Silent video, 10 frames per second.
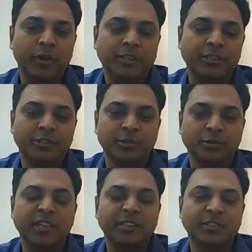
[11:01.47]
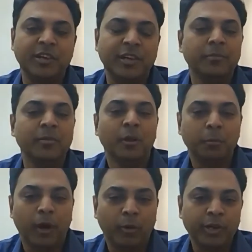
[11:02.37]
rich, it shows an extreme
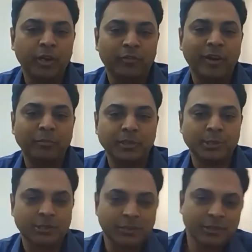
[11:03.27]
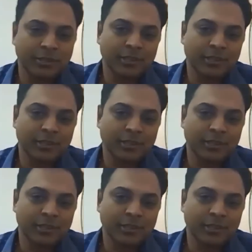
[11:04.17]
poverty of ambition.